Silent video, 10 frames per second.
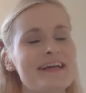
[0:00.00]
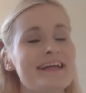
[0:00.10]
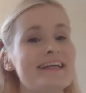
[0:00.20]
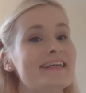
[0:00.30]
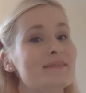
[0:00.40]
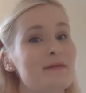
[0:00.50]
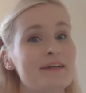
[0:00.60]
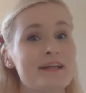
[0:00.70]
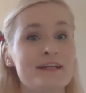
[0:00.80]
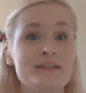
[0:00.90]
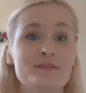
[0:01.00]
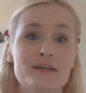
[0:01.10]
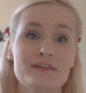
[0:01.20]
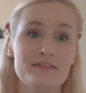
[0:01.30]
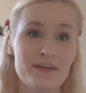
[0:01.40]
it is Monday the
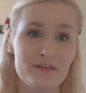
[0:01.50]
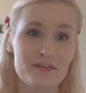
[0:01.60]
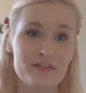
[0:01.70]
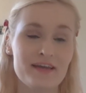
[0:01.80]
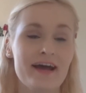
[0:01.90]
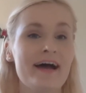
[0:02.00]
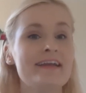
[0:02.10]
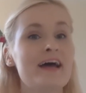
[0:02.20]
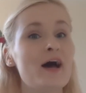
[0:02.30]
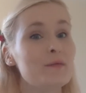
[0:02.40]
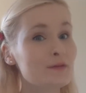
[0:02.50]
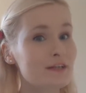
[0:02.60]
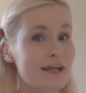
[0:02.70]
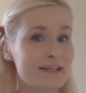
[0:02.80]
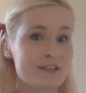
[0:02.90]
25th and I would
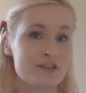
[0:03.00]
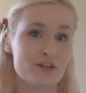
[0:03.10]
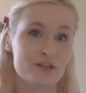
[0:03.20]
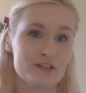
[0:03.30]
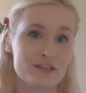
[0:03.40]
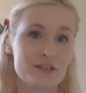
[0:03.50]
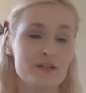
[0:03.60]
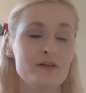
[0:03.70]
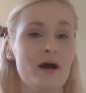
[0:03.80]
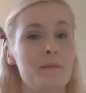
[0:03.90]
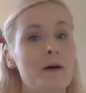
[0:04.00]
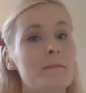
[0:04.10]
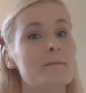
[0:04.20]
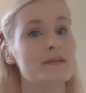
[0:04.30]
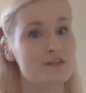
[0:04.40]
like to talk to you
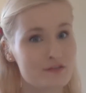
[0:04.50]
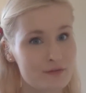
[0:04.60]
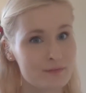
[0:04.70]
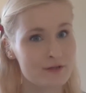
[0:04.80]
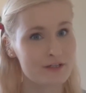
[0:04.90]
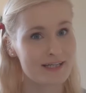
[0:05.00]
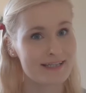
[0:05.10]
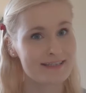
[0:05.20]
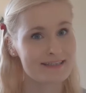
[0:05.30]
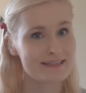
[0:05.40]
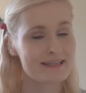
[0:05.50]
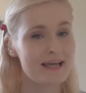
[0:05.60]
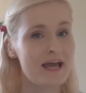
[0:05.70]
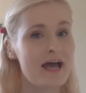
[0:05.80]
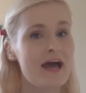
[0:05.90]
about menstrual products.
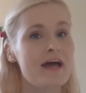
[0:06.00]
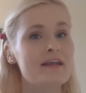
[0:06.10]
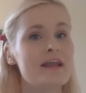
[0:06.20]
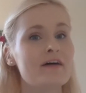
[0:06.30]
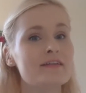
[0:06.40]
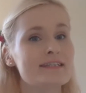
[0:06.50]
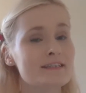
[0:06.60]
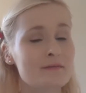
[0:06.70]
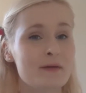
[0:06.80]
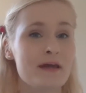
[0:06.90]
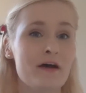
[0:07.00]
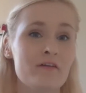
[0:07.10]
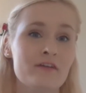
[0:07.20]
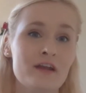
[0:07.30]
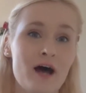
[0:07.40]
Now, this is a bit
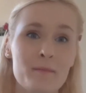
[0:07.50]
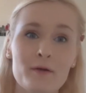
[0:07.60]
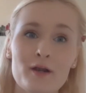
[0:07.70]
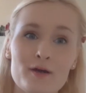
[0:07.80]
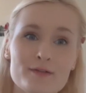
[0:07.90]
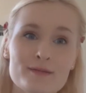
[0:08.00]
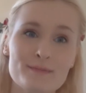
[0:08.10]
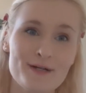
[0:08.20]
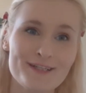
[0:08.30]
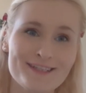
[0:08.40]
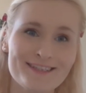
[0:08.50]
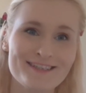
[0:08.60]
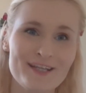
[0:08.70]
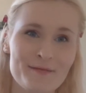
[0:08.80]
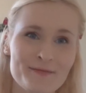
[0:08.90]
of an up-close and personal
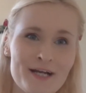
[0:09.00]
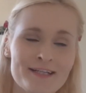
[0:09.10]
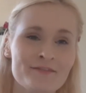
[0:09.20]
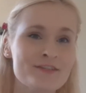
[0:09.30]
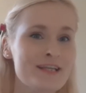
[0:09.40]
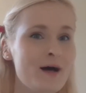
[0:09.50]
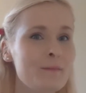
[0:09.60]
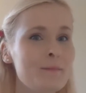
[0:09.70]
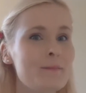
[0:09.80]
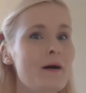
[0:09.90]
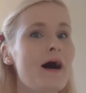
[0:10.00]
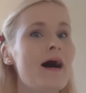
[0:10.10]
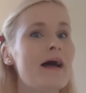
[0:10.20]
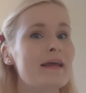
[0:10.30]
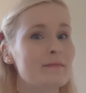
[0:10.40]
subject for some, but
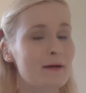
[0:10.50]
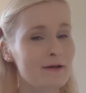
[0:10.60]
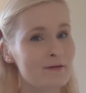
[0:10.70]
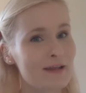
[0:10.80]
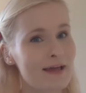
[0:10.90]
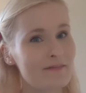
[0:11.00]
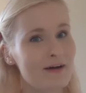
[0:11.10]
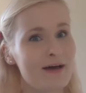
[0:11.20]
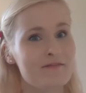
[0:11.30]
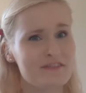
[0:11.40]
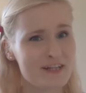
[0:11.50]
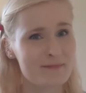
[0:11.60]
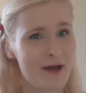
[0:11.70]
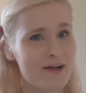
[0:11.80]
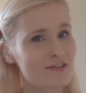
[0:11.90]
in my own life I'm really
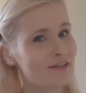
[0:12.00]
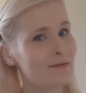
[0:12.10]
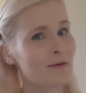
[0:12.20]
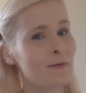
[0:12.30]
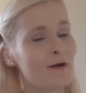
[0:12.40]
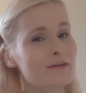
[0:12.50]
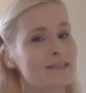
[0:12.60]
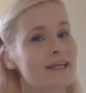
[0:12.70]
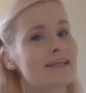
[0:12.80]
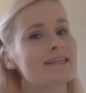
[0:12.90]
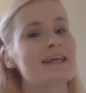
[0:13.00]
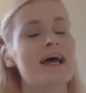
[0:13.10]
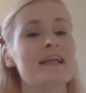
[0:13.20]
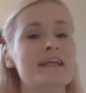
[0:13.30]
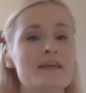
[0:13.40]
passionate about it
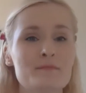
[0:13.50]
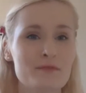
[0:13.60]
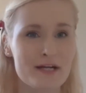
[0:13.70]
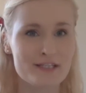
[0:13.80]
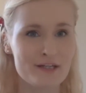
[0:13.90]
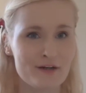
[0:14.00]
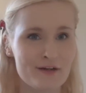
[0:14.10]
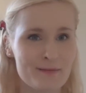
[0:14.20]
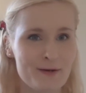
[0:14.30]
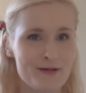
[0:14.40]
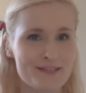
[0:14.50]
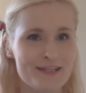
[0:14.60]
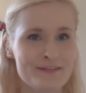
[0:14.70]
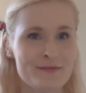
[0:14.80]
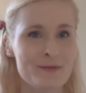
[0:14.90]
and keep raging on about
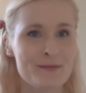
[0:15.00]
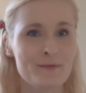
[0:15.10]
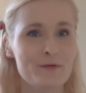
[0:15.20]
it to people